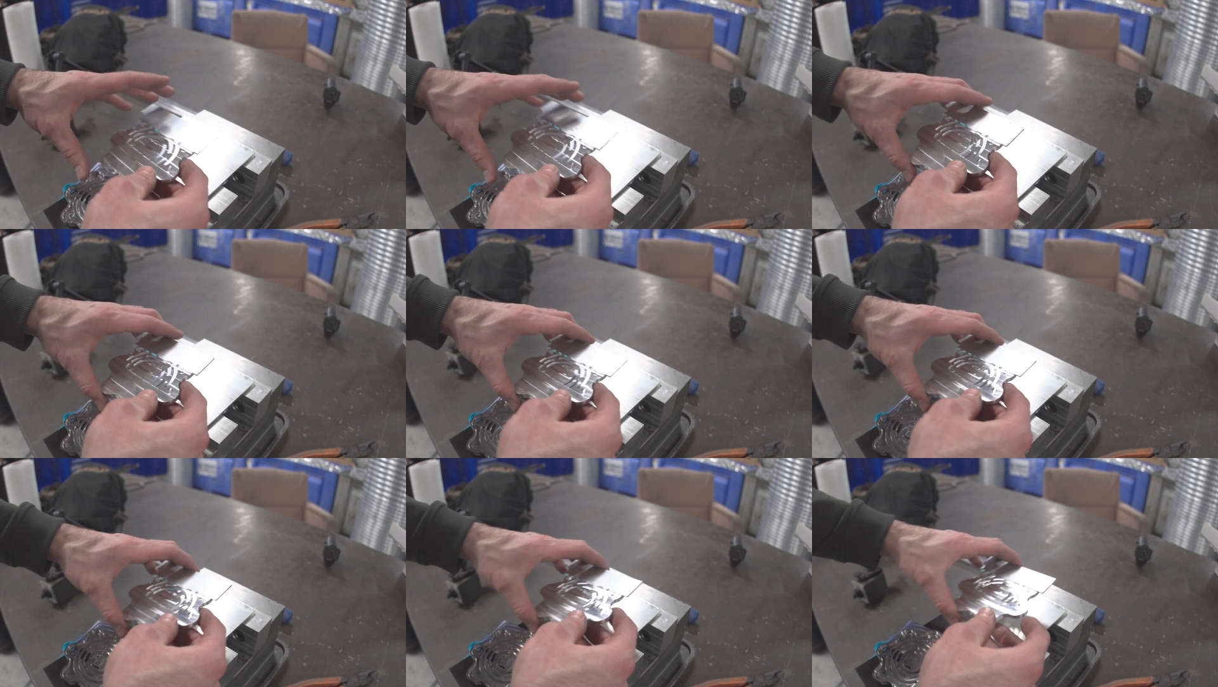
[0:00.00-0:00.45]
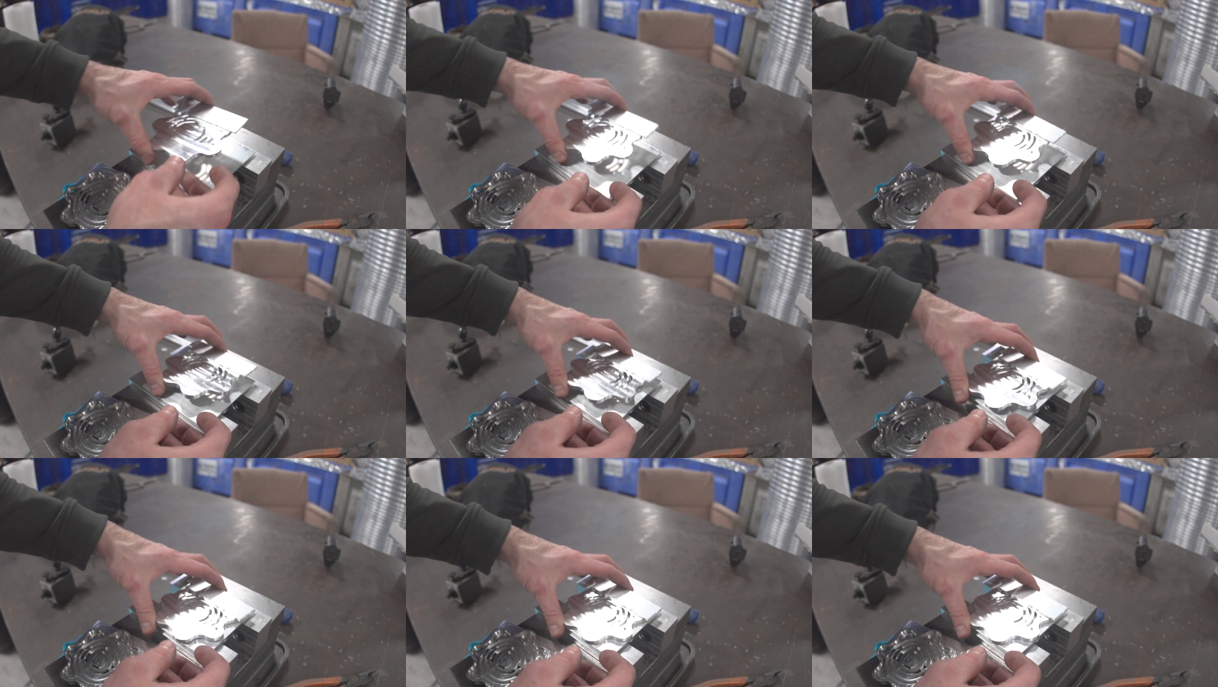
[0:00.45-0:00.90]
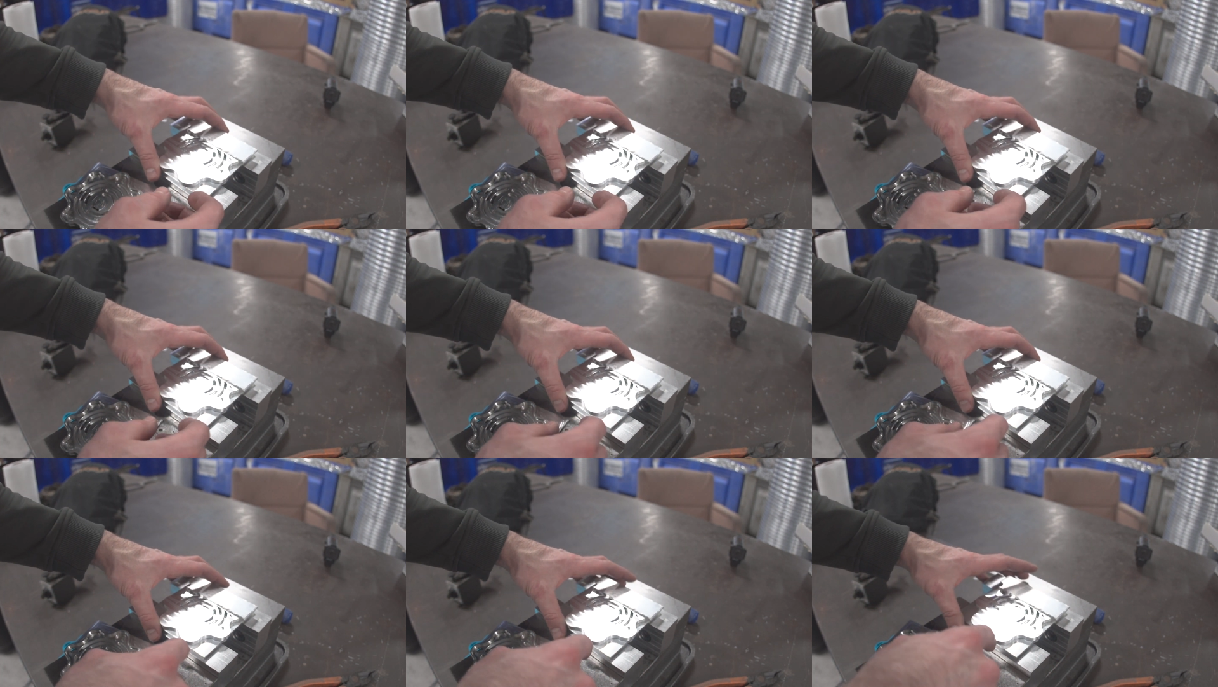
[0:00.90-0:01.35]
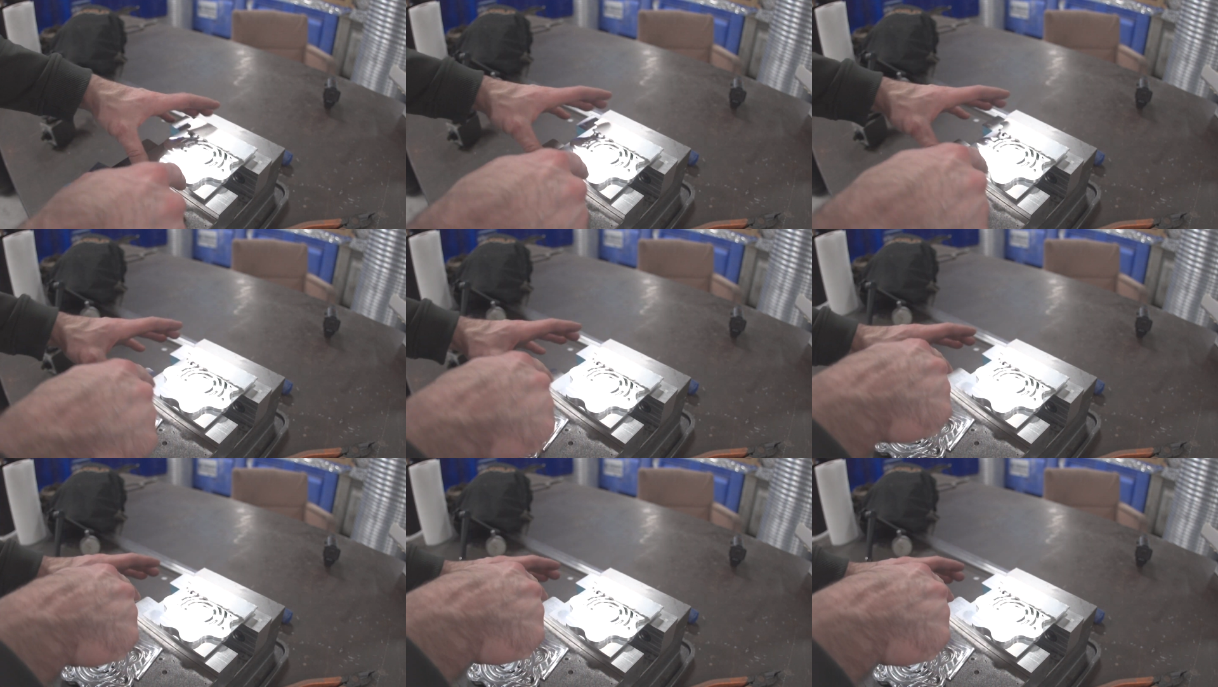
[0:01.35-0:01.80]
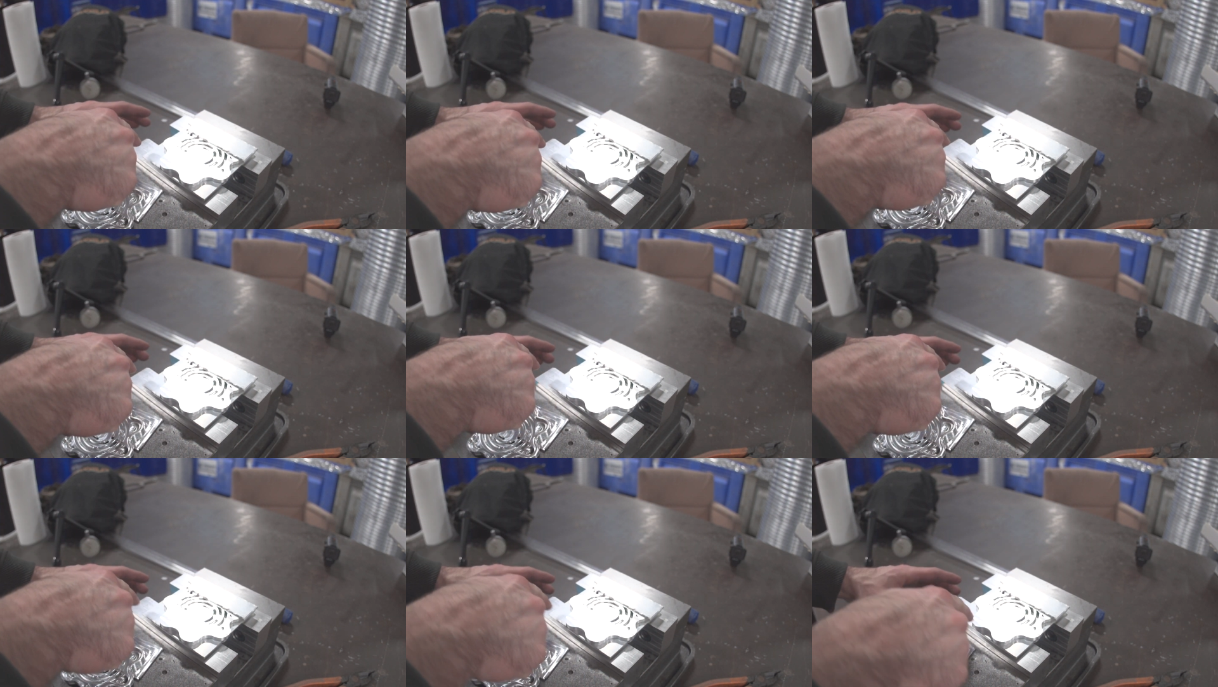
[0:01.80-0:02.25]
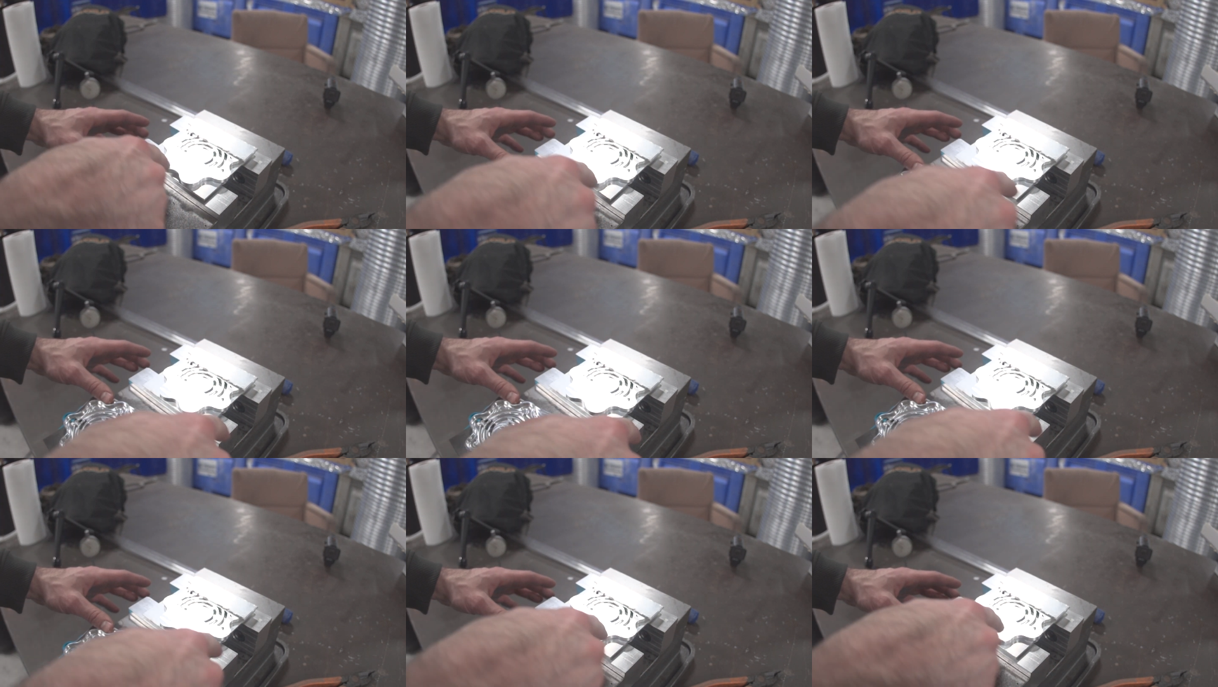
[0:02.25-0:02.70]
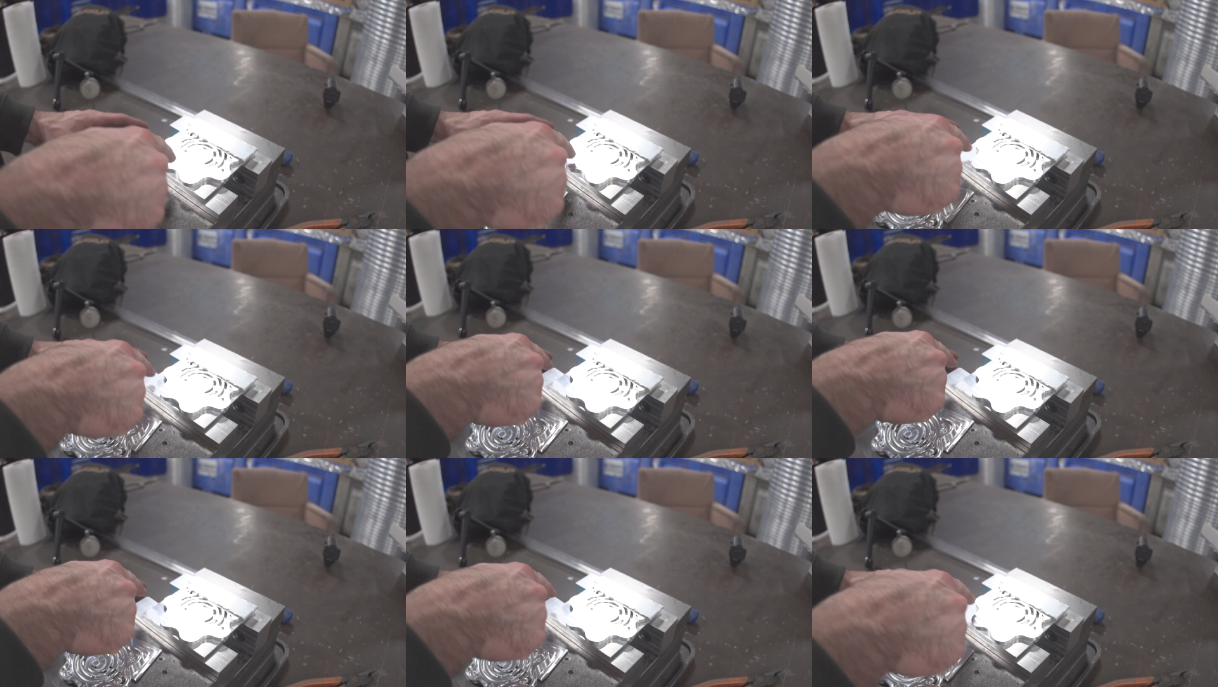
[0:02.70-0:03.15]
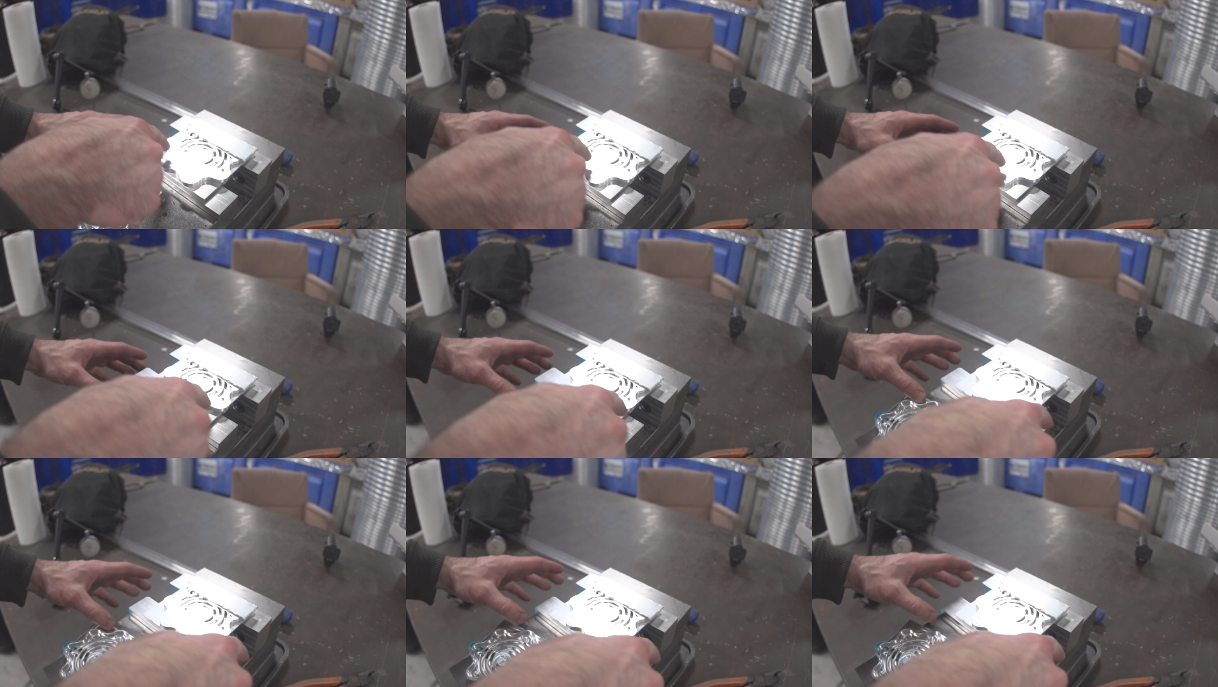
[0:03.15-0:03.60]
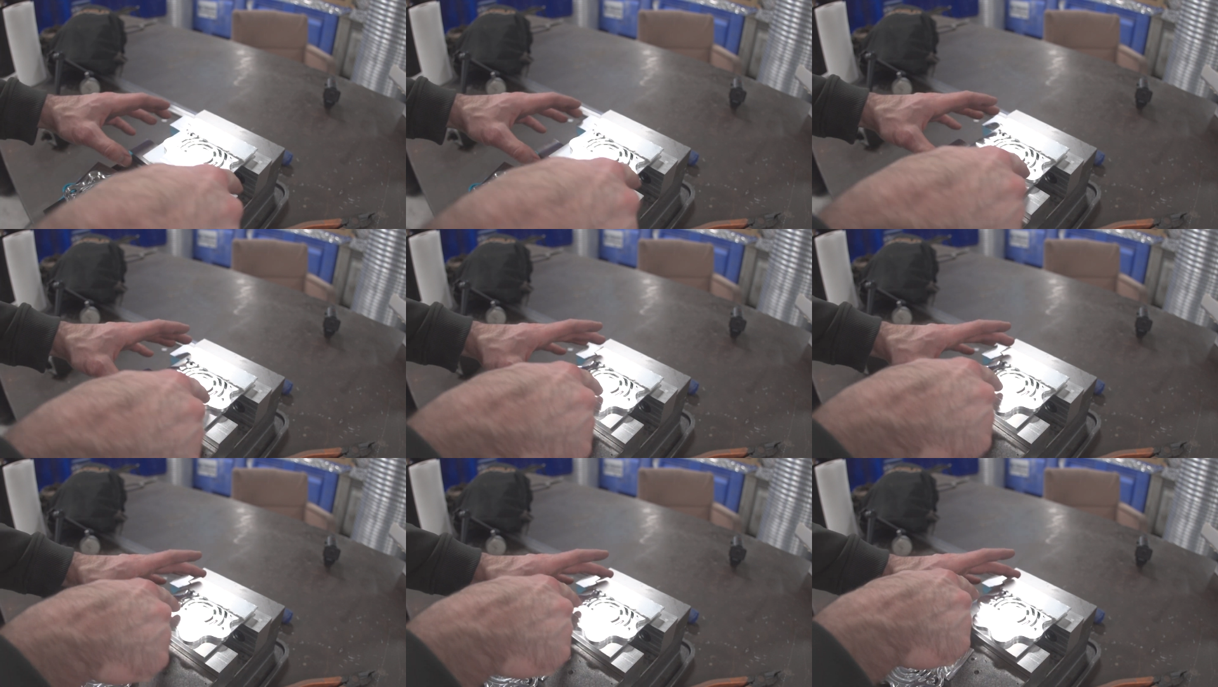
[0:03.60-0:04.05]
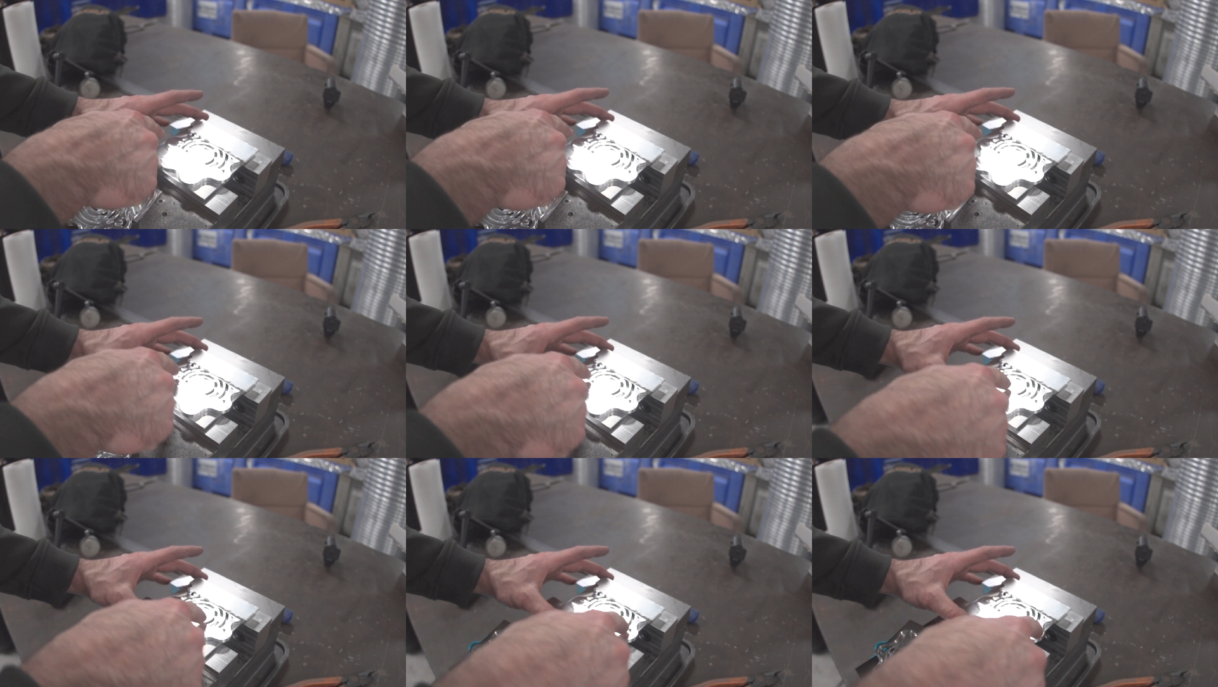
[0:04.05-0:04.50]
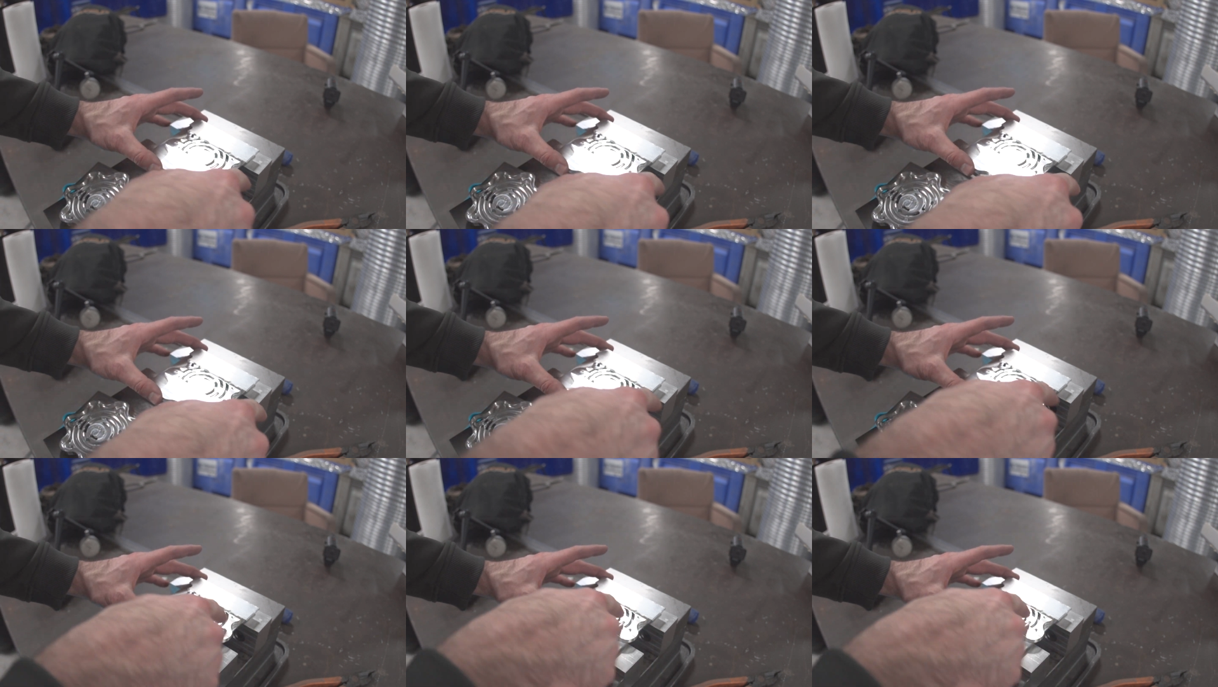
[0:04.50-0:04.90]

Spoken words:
(no speaker visible)